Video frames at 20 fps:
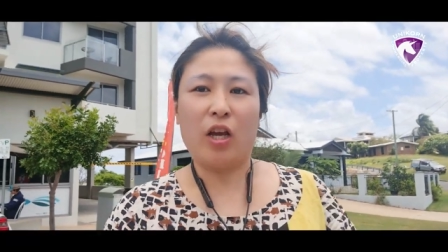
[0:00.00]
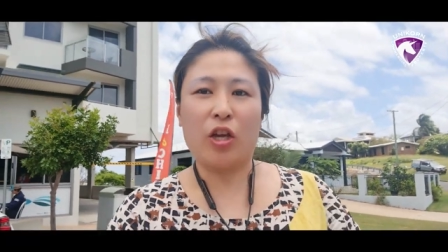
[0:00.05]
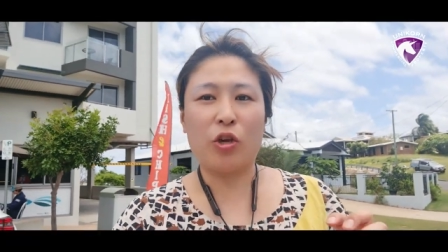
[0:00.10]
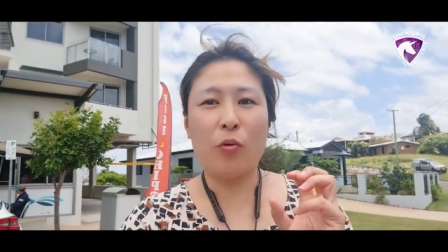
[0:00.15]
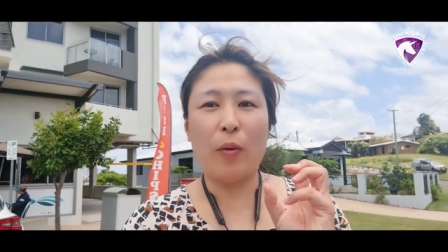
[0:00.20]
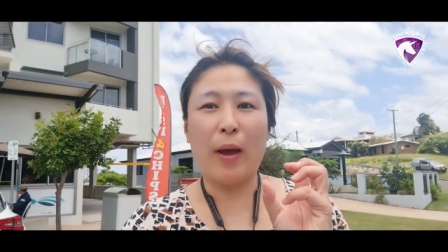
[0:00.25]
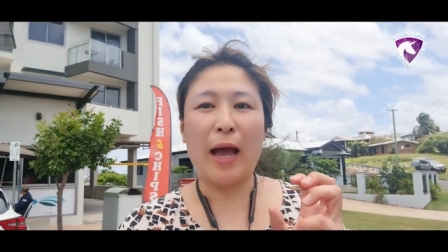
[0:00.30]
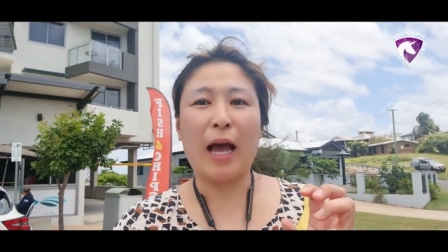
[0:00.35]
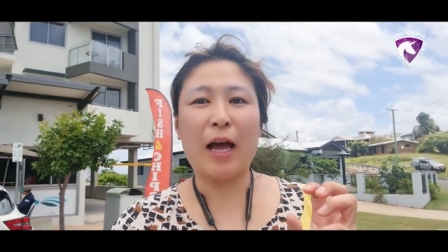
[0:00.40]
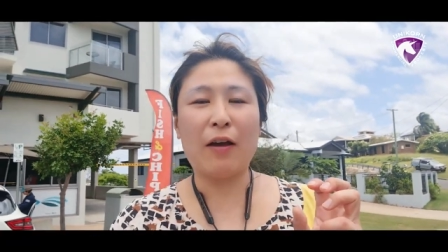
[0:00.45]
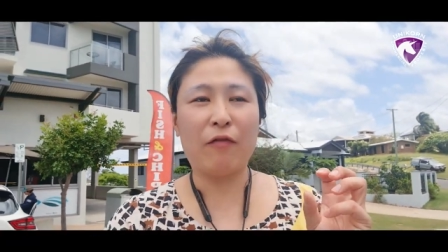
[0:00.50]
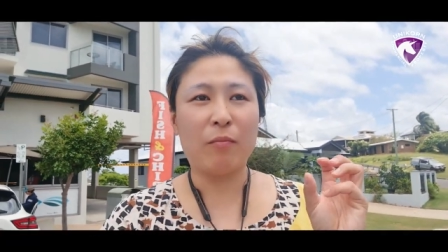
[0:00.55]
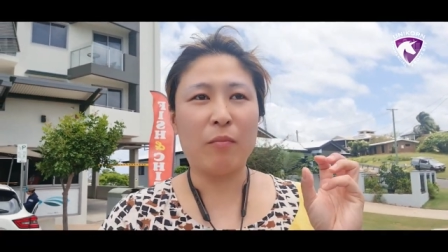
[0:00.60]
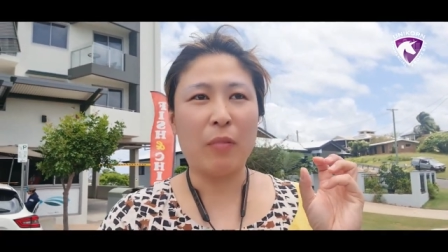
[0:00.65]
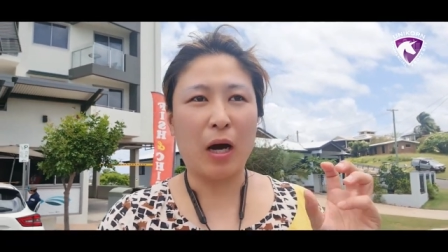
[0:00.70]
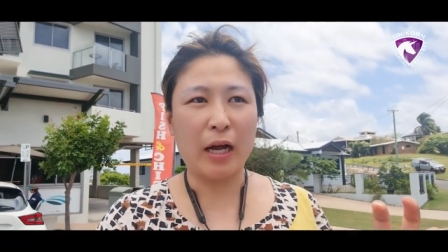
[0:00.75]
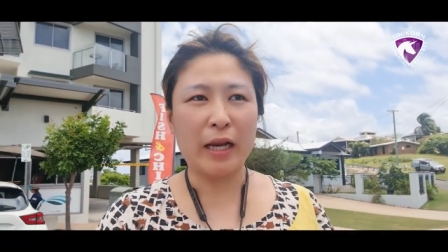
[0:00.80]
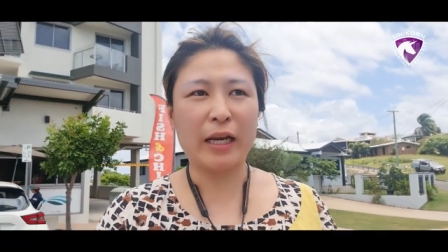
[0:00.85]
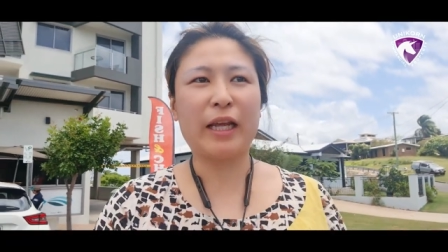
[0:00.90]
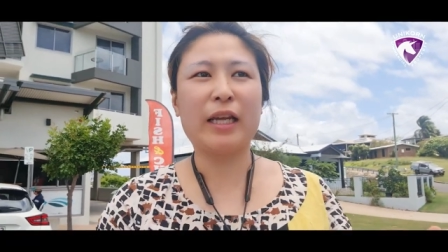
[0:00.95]
you have
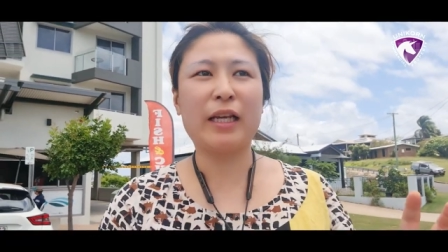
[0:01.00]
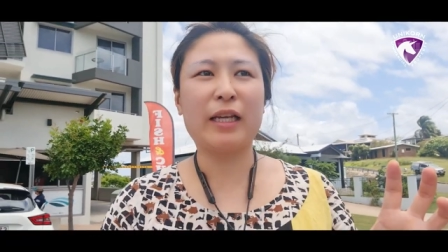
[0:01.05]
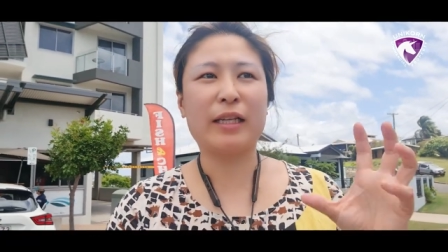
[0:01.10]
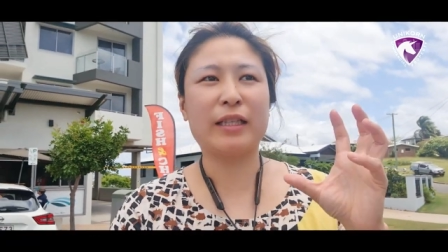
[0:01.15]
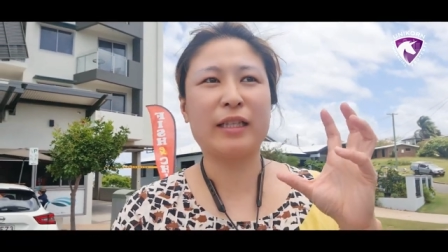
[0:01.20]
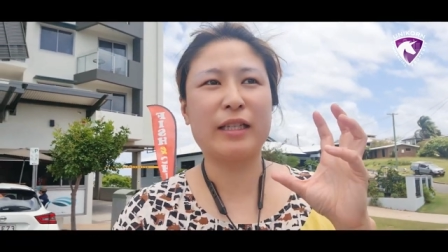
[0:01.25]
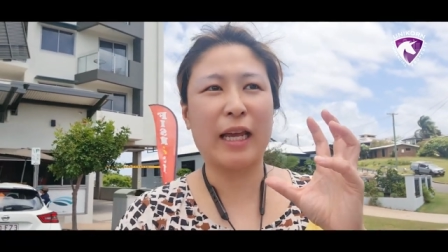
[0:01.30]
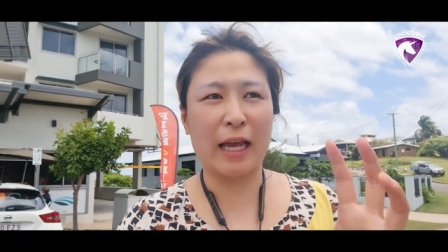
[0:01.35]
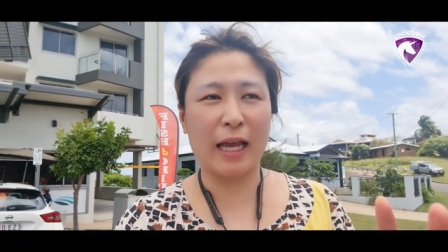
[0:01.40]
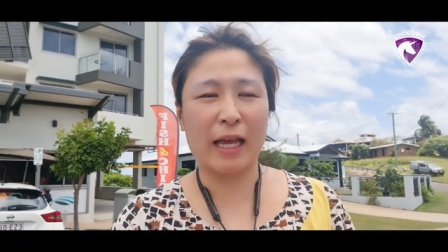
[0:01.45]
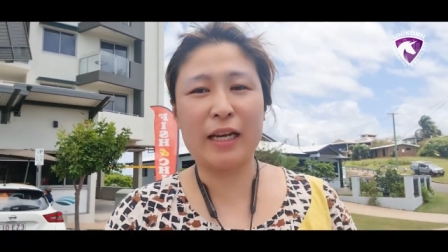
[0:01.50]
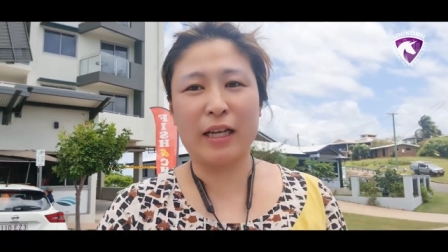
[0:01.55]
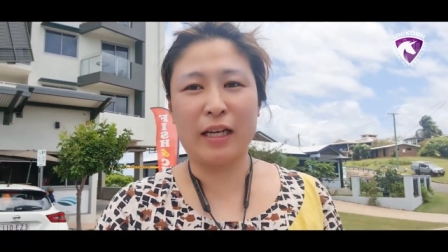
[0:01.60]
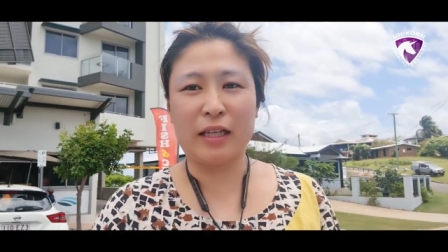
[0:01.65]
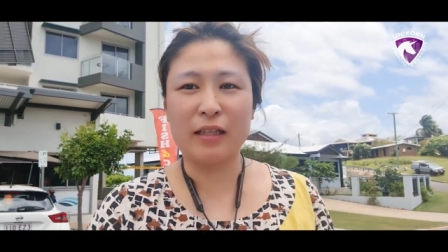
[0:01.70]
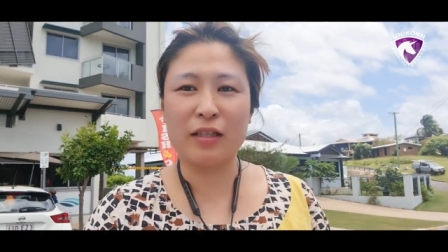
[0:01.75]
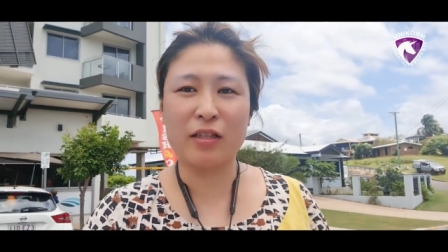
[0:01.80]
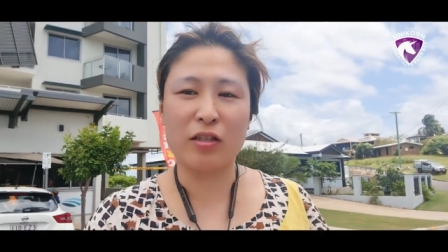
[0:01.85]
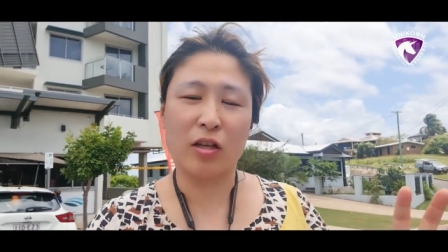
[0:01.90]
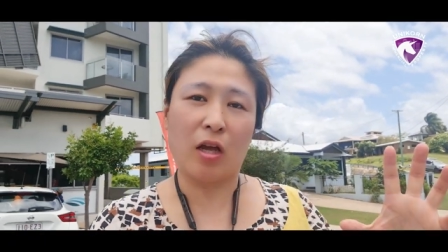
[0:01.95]
mining
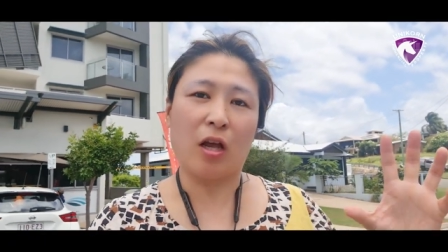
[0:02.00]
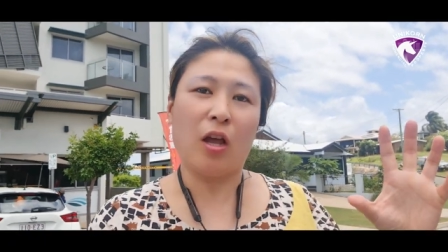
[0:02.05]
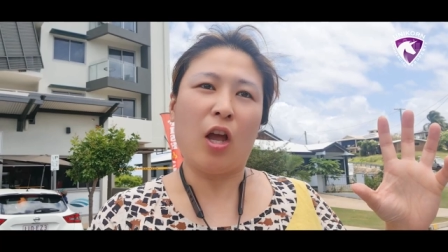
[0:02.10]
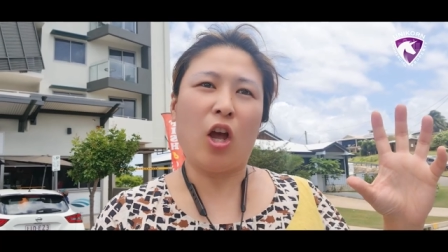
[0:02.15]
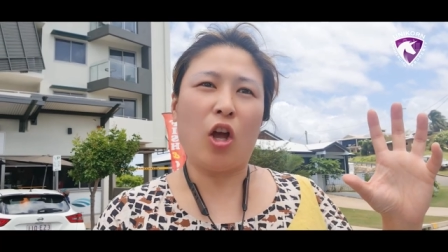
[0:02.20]
tenants